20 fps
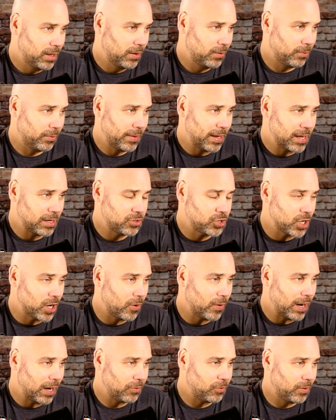when they had Joe
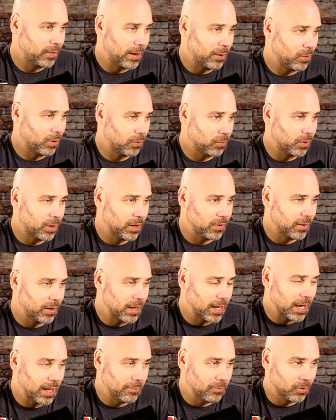out, then they weren't winning the
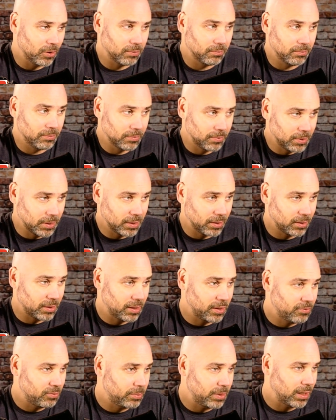game or really
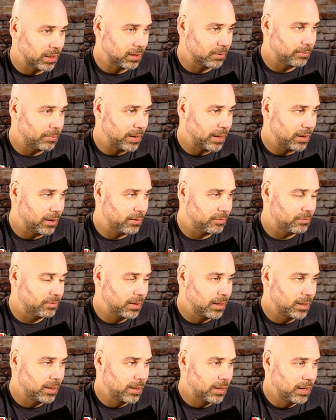even being competitive.
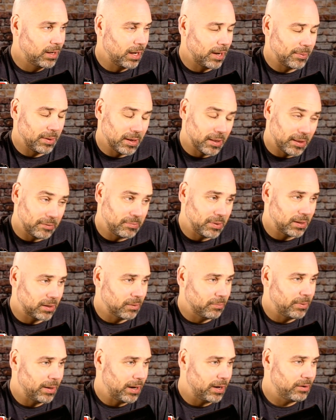I mean, they've been
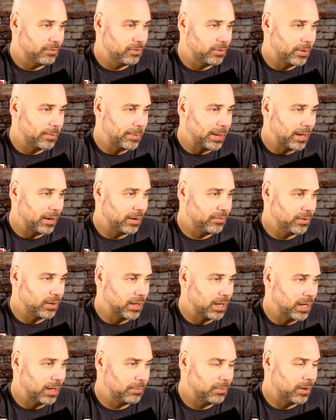competitive in about every
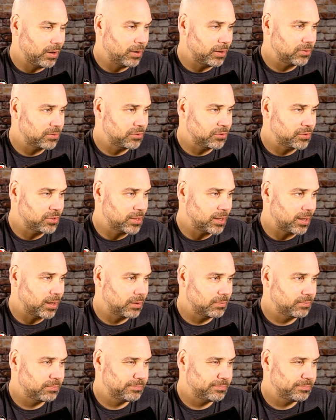game, though, I should say.